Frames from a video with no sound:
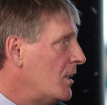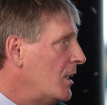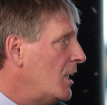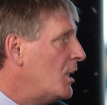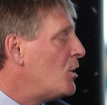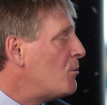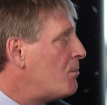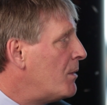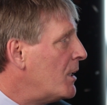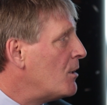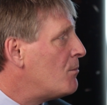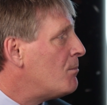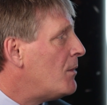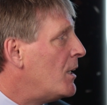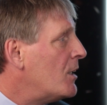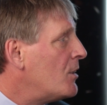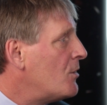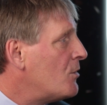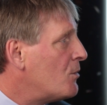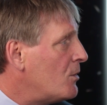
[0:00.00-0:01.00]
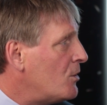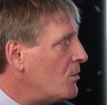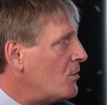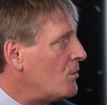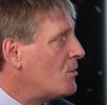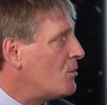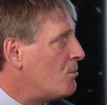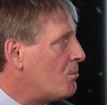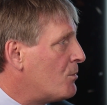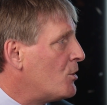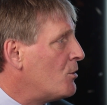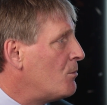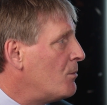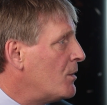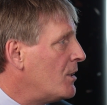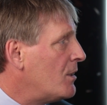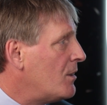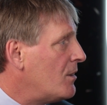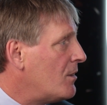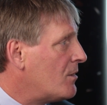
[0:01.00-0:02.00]
In the bigger mines, we use the
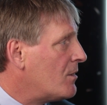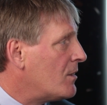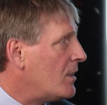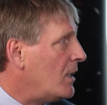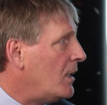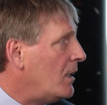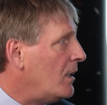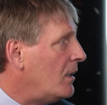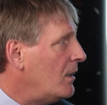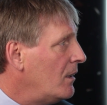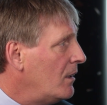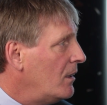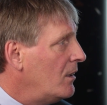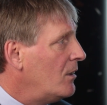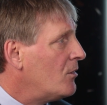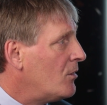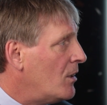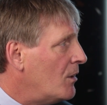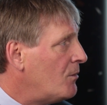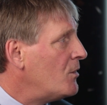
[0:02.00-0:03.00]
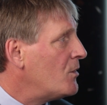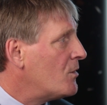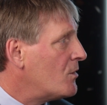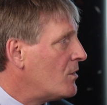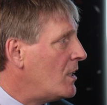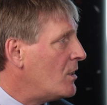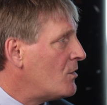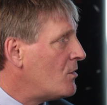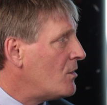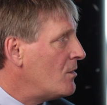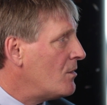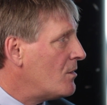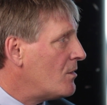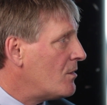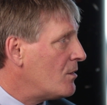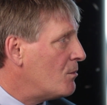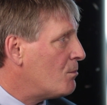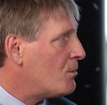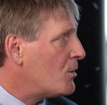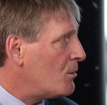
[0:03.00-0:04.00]
permanent refuge
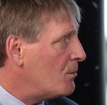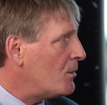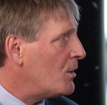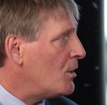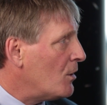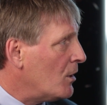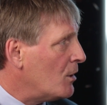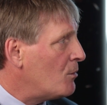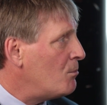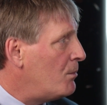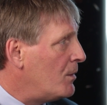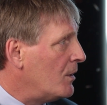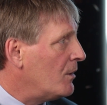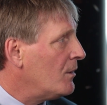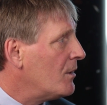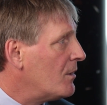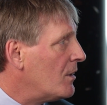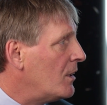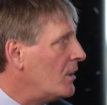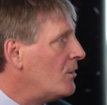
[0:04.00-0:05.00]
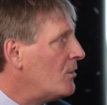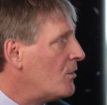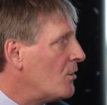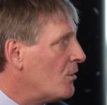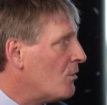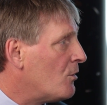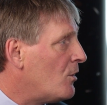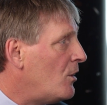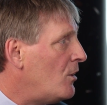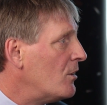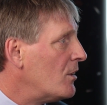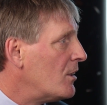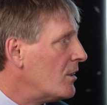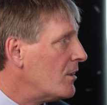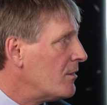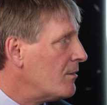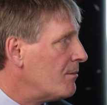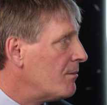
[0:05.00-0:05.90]
stations, the permanently built into the rock.